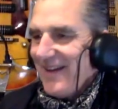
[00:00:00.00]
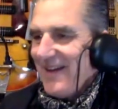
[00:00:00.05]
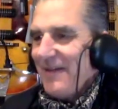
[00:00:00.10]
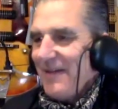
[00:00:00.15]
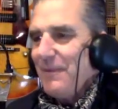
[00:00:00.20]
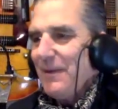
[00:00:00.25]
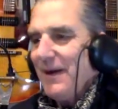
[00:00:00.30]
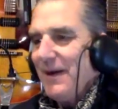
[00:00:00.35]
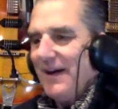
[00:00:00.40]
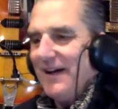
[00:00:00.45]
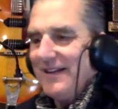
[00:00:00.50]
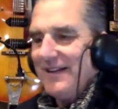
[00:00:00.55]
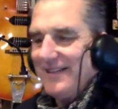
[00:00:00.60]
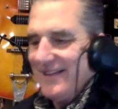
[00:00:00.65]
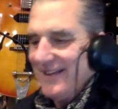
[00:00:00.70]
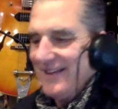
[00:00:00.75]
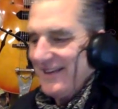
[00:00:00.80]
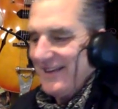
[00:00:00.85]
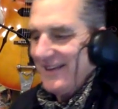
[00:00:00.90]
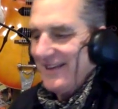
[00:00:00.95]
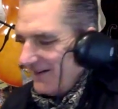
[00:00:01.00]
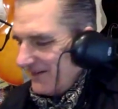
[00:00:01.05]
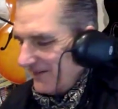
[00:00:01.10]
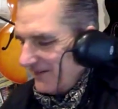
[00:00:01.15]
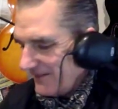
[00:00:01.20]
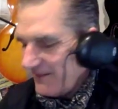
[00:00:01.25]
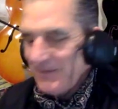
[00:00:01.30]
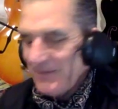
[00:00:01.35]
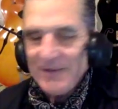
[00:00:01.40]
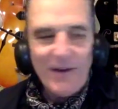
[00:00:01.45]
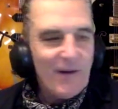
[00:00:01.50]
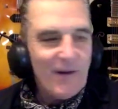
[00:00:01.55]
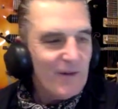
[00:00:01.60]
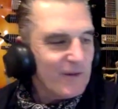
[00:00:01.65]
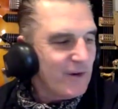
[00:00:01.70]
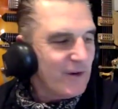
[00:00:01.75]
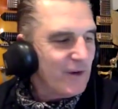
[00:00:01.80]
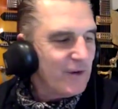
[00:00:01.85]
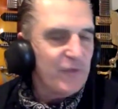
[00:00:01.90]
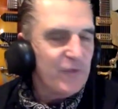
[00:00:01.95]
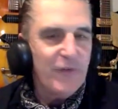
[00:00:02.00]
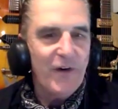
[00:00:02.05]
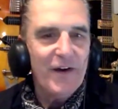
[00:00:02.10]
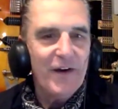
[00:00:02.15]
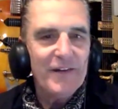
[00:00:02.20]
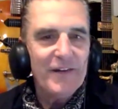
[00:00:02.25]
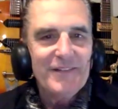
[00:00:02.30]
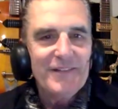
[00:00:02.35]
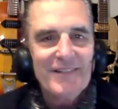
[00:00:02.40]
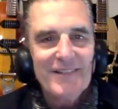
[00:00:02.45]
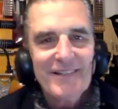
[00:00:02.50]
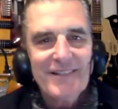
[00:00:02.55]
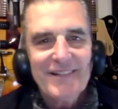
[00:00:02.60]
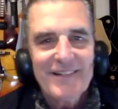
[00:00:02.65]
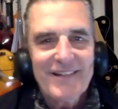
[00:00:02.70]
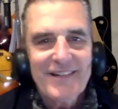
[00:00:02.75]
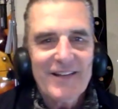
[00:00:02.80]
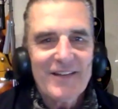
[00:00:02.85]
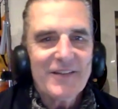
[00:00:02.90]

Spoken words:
but, it was all in good fun and